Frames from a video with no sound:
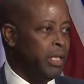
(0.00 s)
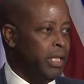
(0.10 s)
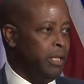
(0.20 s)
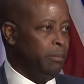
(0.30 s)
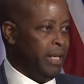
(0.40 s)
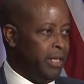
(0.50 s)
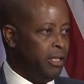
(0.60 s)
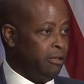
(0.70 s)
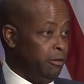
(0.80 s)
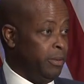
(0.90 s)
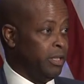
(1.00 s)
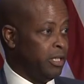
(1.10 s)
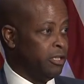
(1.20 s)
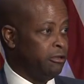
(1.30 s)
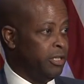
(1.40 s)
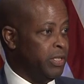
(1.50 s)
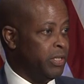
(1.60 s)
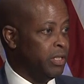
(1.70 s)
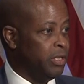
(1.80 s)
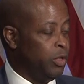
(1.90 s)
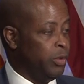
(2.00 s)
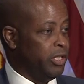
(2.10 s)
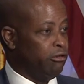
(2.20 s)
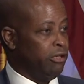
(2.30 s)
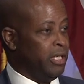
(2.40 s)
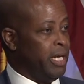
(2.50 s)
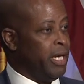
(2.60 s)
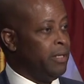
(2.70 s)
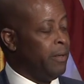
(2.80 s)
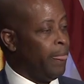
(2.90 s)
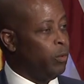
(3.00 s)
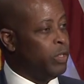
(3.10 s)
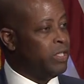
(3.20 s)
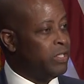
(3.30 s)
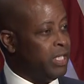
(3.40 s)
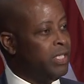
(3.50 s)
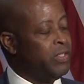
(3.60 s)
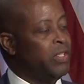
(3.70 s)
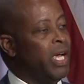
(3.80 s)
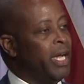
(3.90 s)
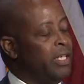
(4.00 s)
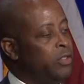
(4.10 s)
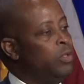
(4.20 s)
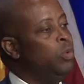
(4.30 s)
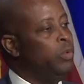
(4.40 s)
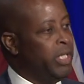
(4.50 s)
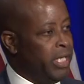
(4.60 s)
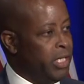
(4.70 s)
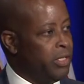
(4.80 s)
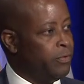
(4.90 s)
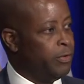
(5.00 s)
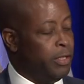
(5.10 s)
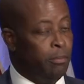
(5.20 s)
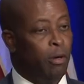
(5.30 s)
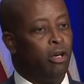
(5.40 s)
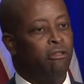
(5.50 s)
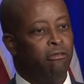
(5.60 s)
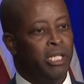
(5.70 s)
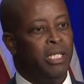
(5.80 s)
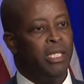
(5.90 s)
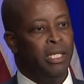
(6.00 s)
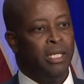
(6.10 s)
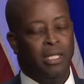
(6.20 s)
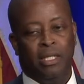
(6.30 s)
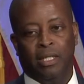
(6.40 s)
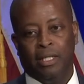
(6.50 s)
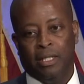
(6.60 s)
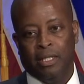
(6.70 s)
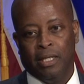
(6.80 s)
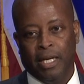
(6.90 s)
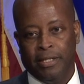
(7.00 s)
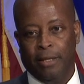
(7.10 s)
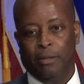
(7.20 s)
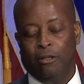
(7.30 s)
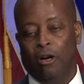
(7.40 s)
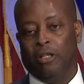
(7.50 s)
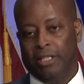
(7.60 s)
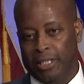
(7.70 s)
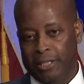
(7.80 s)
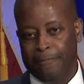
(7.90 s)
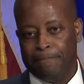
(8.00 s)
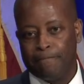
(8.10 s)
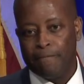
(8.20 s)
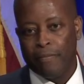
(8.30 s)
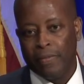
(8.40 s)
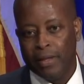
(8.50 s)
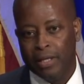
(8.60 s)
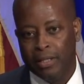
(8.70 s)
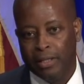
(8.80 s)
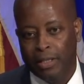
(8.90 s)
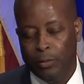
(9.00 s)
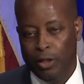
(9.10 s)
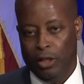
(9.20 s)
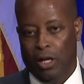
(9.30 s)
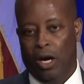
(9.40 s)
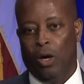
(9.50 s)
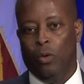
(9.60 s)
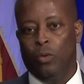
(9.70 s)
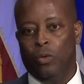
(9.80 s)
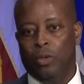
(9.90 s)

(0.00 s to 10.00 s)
in many Caribbean countries, including Trinidad, would set aside 2 days for debauchery and demagogy. They would allow